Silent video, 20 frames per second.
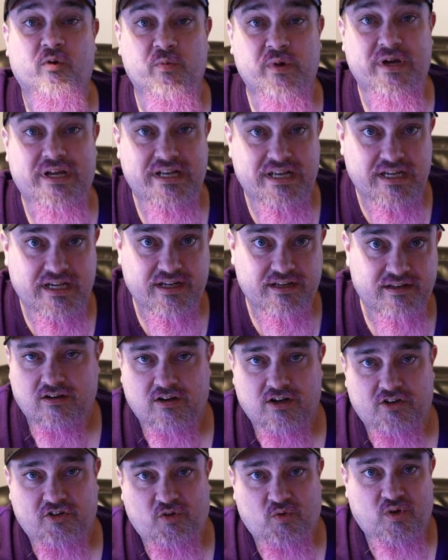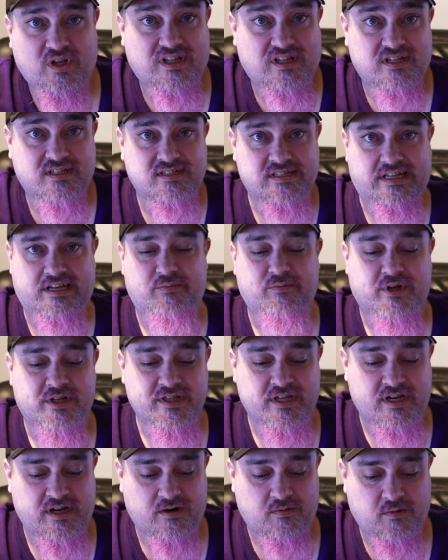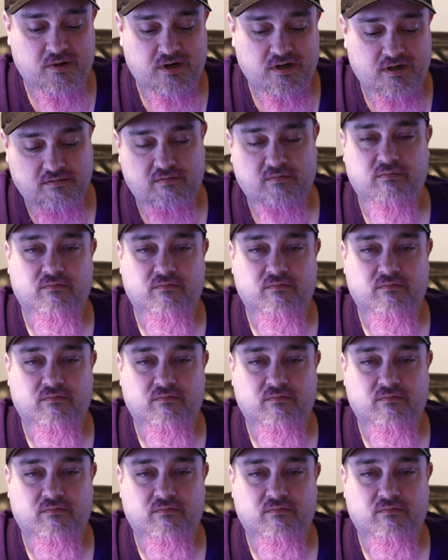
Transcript: we need to get this set up on the network.